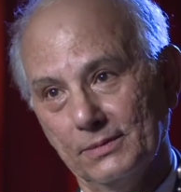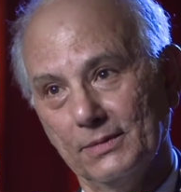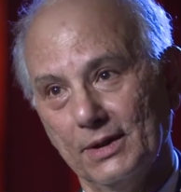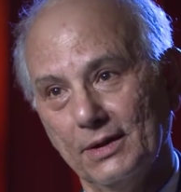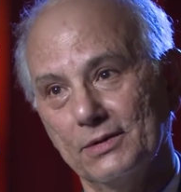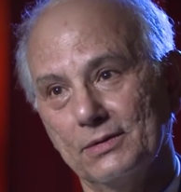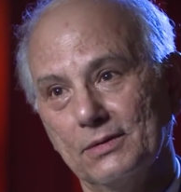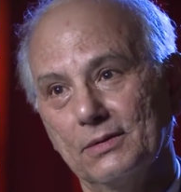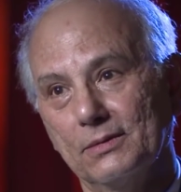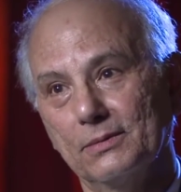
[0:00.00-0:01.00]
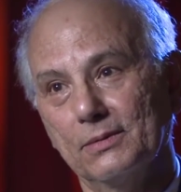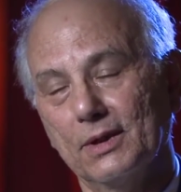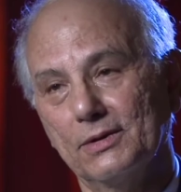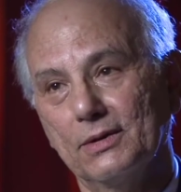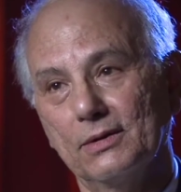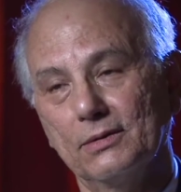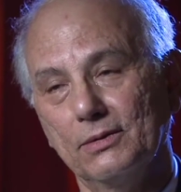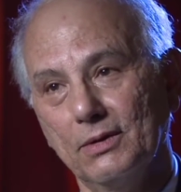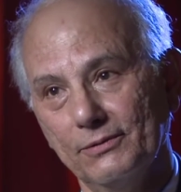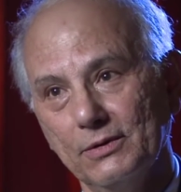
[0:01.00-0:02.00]
and
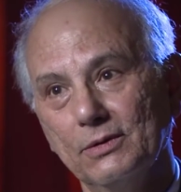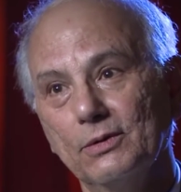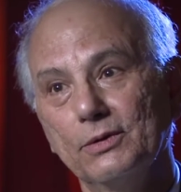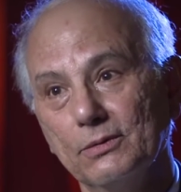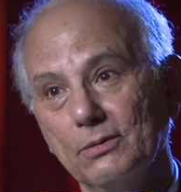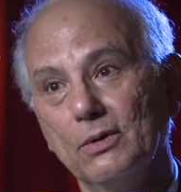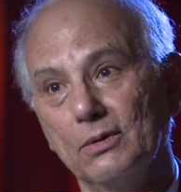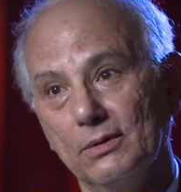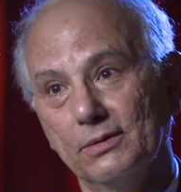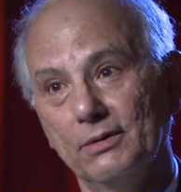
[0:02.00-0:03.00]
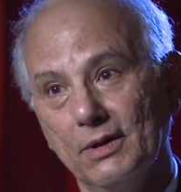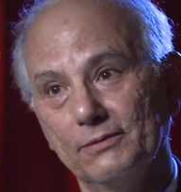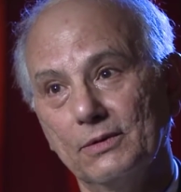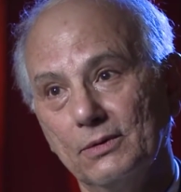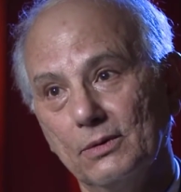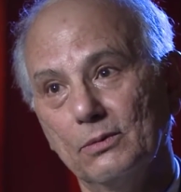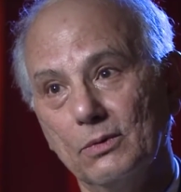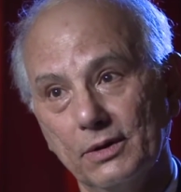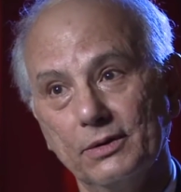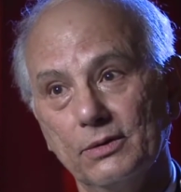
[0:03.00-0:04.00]
you have to know your role. You have to know
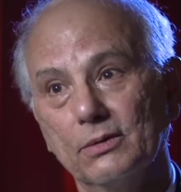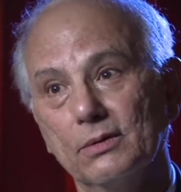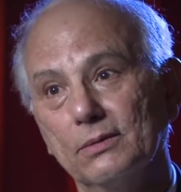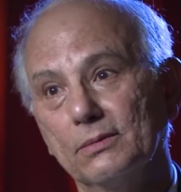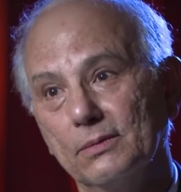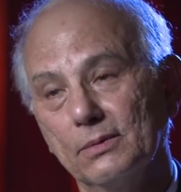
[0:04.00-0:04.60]
what your